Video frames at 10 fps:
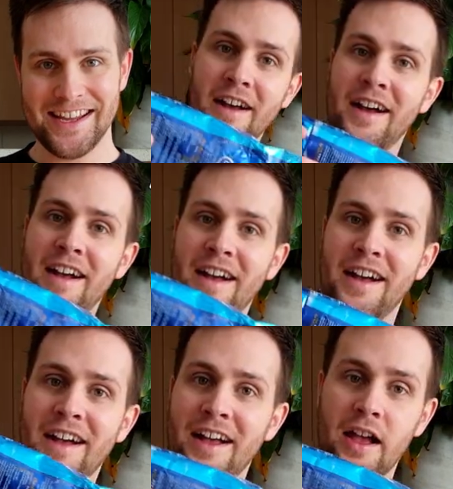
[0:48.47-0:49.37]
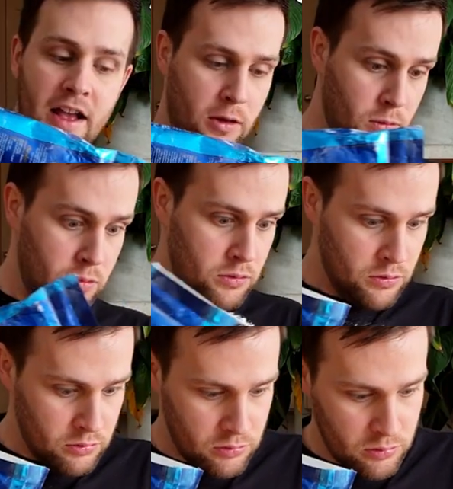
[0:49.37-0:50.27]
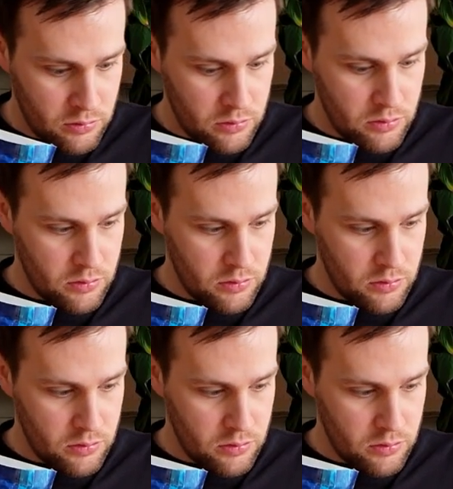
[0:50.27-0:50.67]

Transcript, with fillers: 500 grams of plain flour,